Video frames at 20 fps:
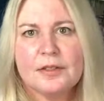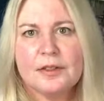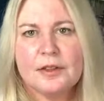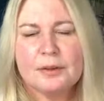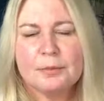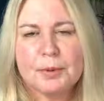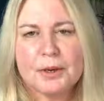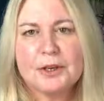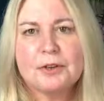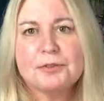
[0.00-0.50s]

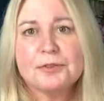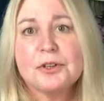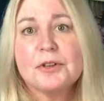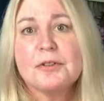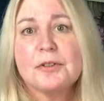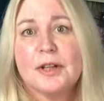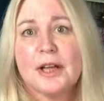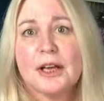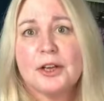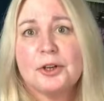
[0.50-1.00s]
When you've done
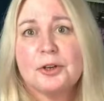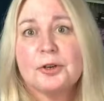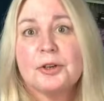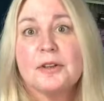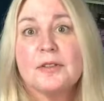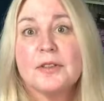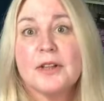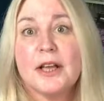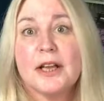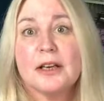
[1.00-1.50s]
that, you
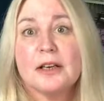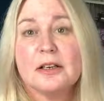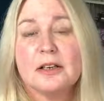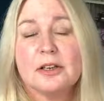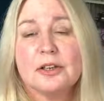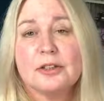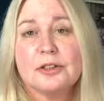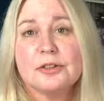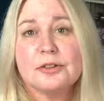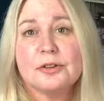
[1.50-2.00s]
can then
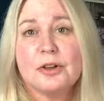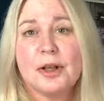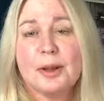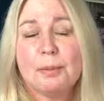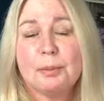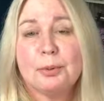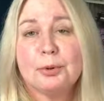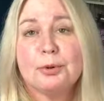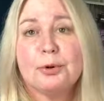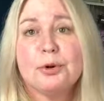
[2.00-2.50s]

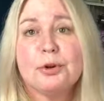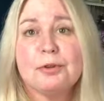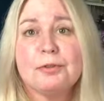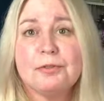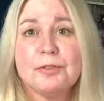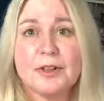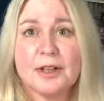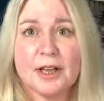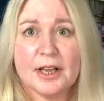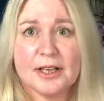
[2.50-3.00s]
improve
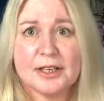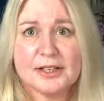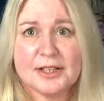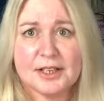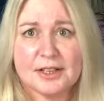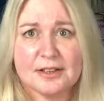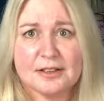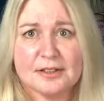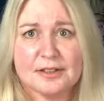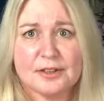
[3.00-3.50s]
the
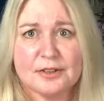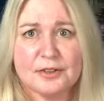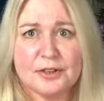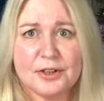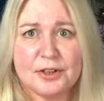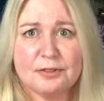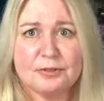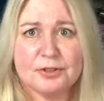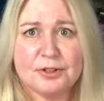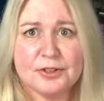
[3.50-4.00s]
ideas that
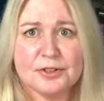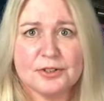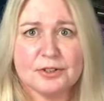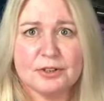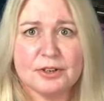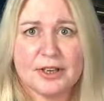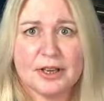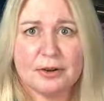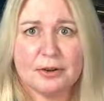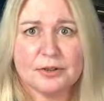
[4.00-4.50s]
you've just got
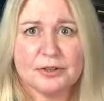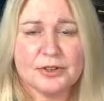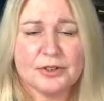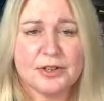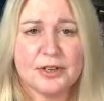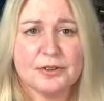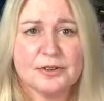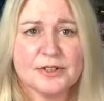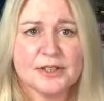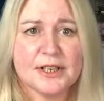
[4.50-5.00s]
out onto
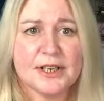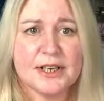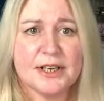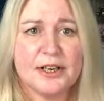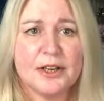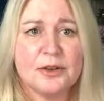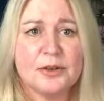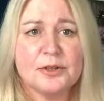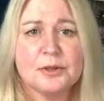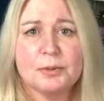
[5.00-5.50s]
those sticky
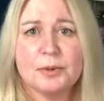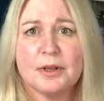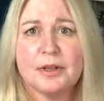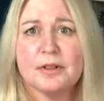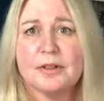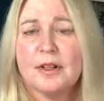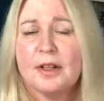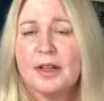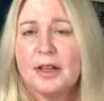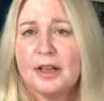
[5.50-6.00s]
notes with
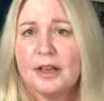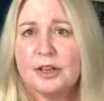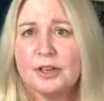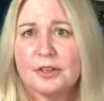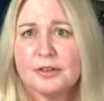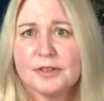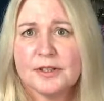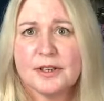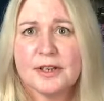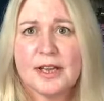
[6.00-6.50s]

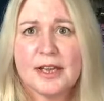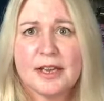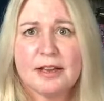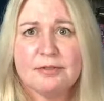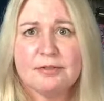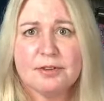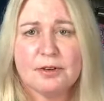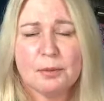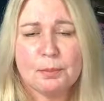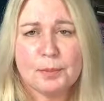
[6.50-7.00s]
using
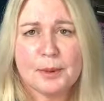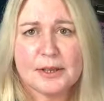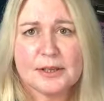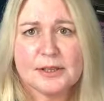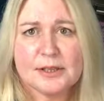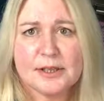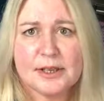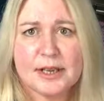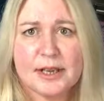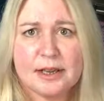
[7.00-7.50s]
even
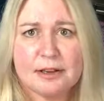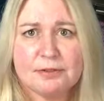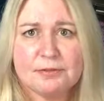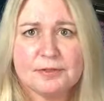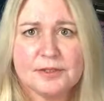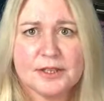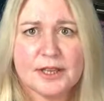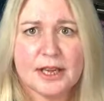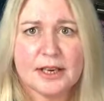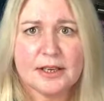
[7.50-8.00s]
better if
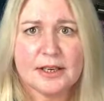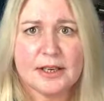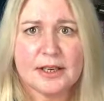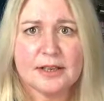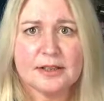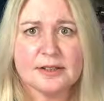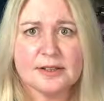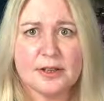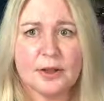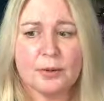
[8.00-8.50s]

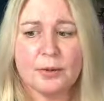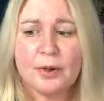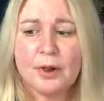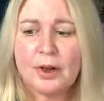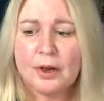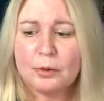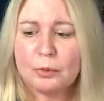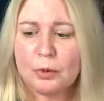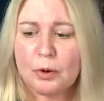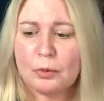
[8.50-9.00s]
techniques. So
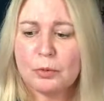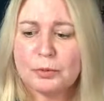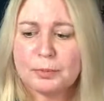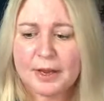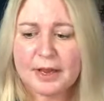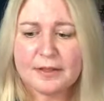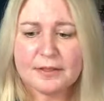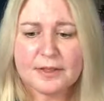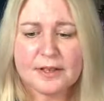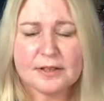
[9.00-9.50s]
what would
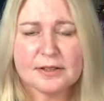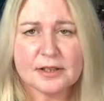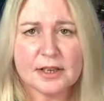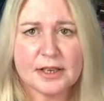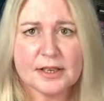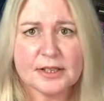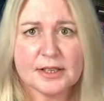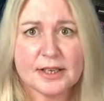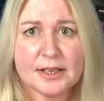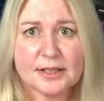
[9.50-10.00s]
make these
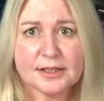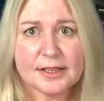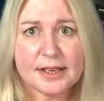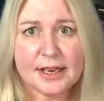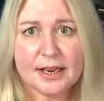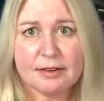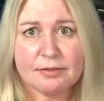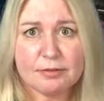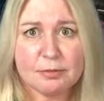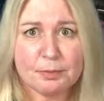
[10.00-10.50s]
ideas
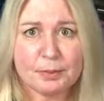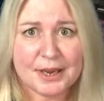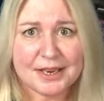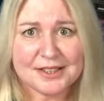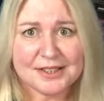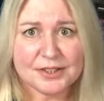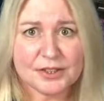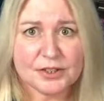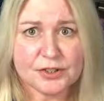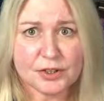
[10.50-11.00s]
even
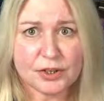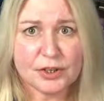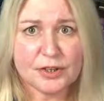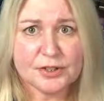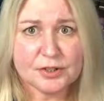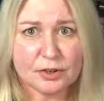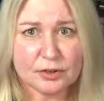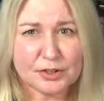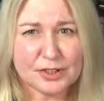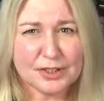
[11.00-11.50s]
better? So you're
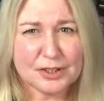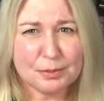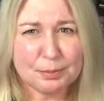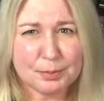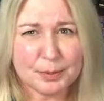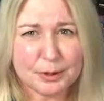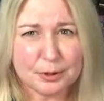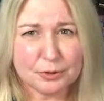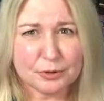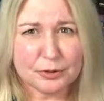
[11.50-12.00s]
starting to
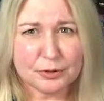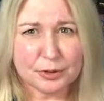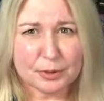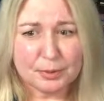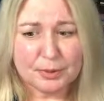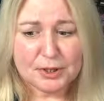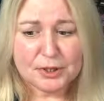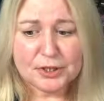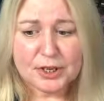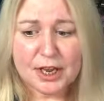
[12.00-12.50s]
build on them.
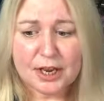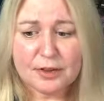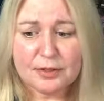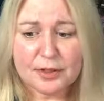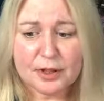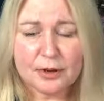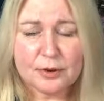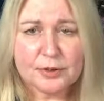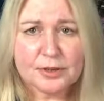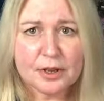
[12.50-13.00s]
You take
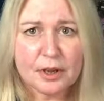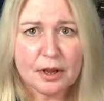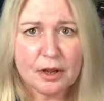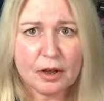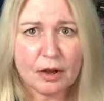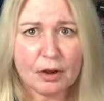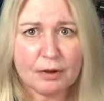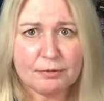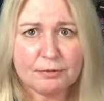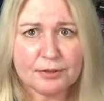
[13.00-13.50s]
those
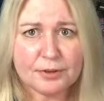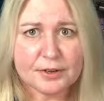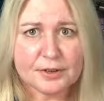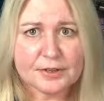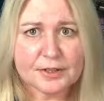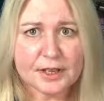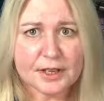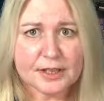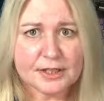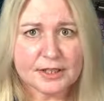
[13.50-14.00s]

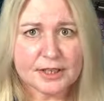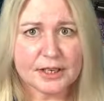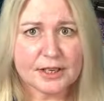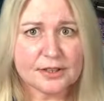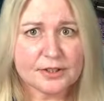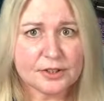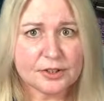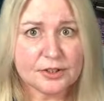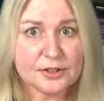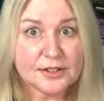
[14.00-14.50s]
obvious
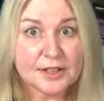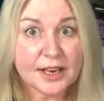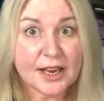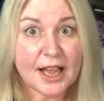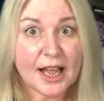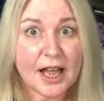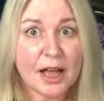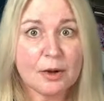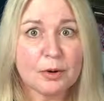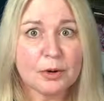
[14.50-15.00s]
ideas and you say,
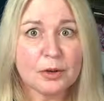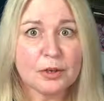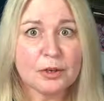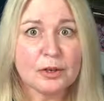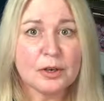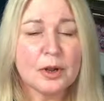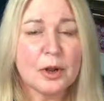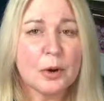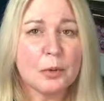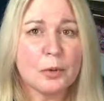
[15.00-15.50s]
how can
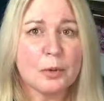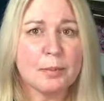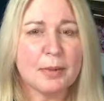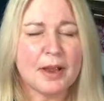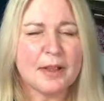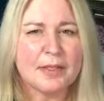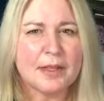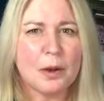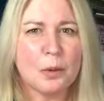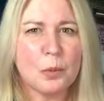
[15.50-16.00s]
we
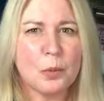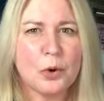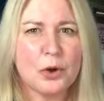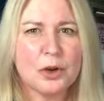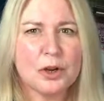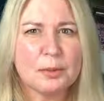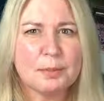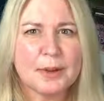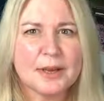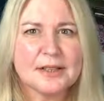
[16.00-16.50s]
make that
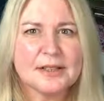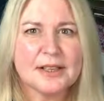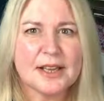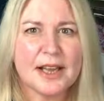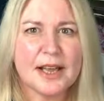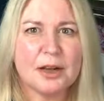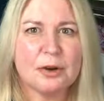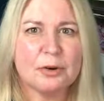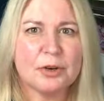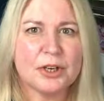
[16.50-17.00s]
work better?
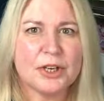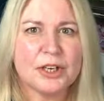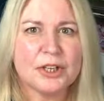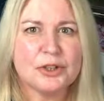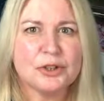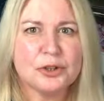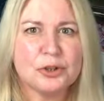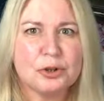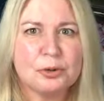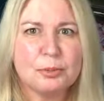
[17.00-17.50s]
How can it
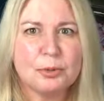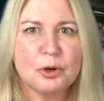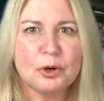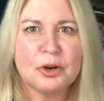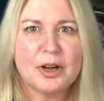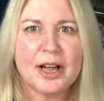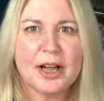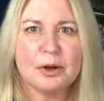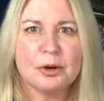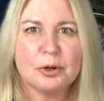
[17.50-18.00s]
do more?
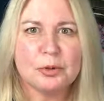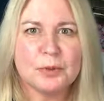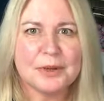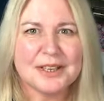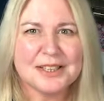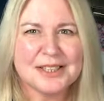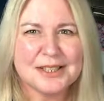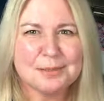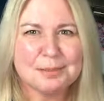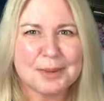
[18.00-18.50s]
How could we
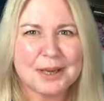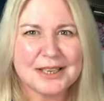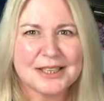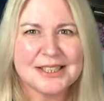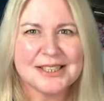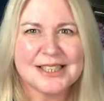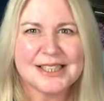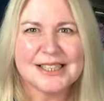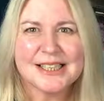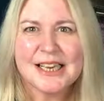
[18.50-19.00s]
expand
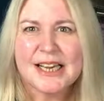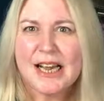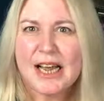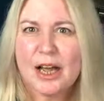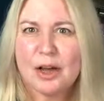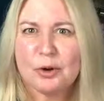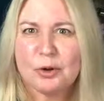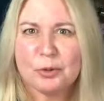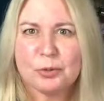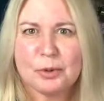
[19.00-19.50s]
it?
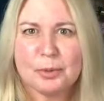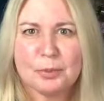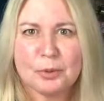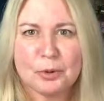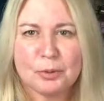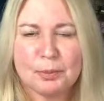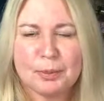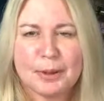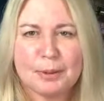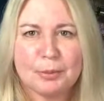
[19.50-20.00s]
How could we
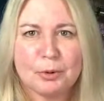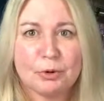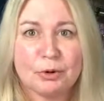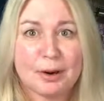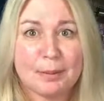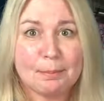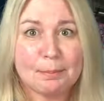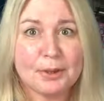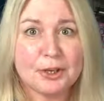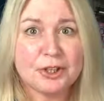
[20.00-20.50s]
be more
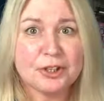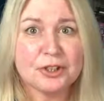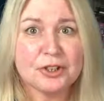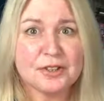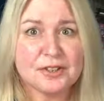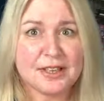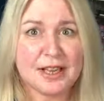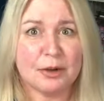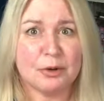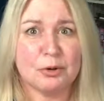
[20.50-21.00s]

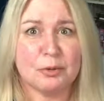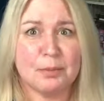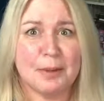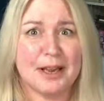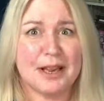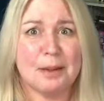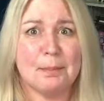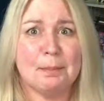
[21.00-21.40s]
ambitious? How could we make it